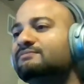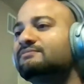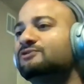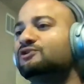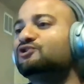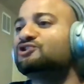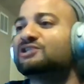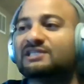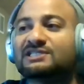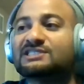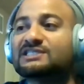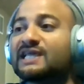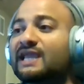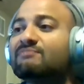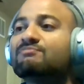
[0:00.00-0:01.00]
using the
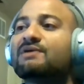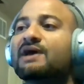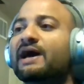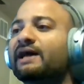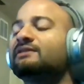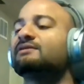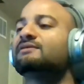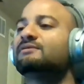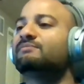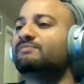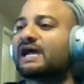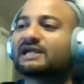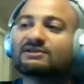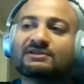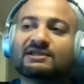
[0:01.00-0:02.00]
same path,
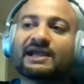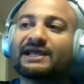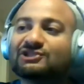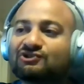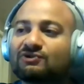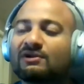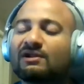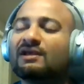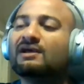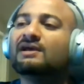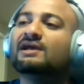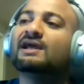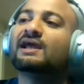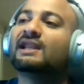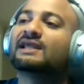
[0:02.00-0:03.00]
back to the Kestrel,
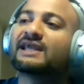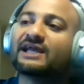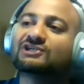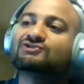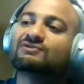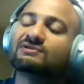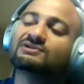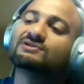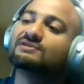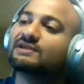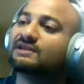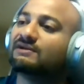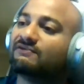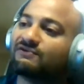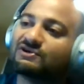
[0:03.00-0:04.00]
and the Kestrel to
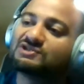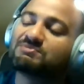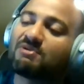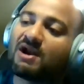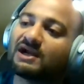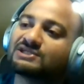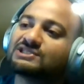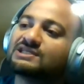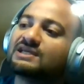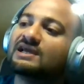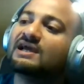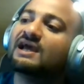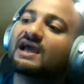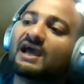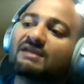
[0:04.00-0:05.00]
the reverse proxy,
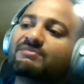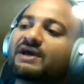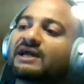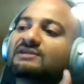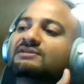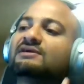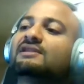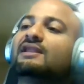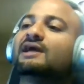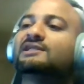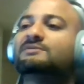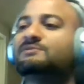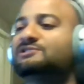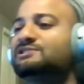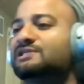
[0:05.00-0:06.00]
and back to the
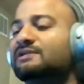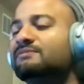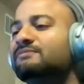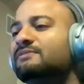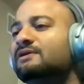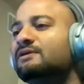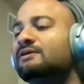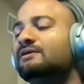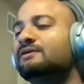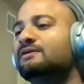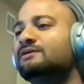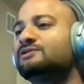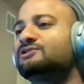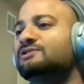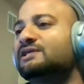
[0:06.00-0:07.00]
client machine.
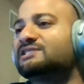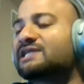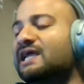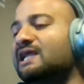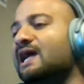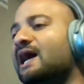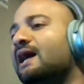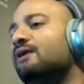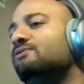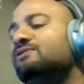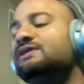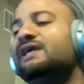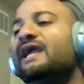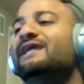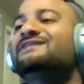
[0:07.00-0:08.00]
So that's kind of how
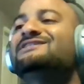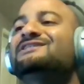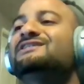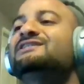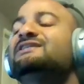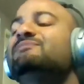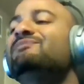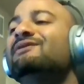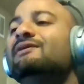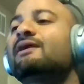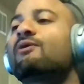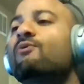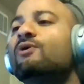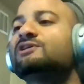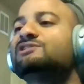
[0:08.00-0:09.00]
the HTTP
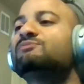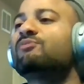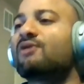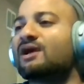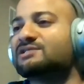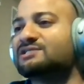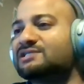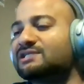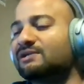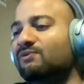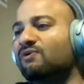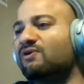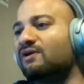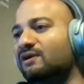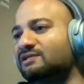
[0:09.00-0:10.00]
request processing
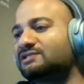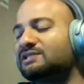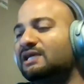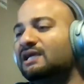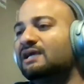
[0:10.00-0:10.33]
works